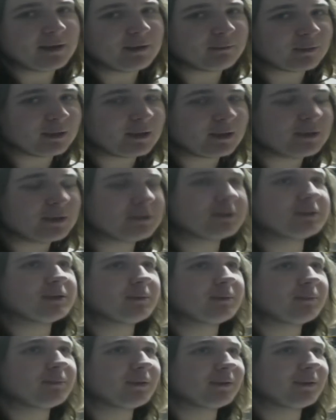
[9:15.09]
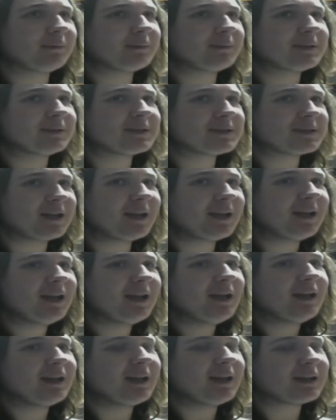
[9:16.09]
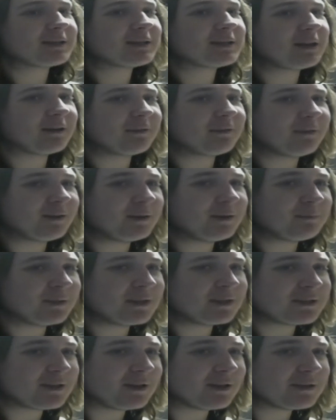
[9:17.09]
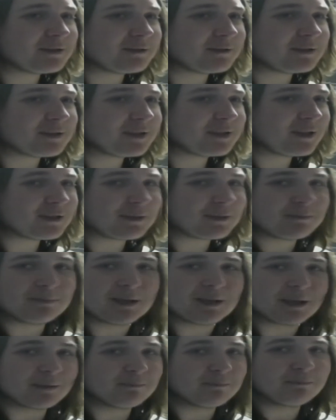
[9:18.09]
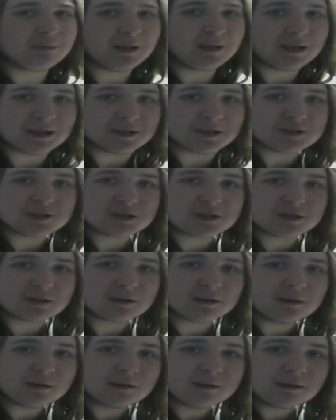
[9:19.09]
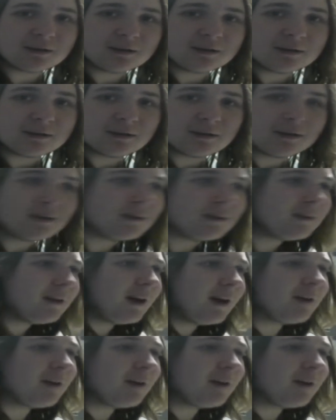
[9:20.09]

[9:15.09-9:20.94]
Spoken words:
relationship with him, because it's like, yeah, it's kind of funny, but he's also such a big bitch. I'd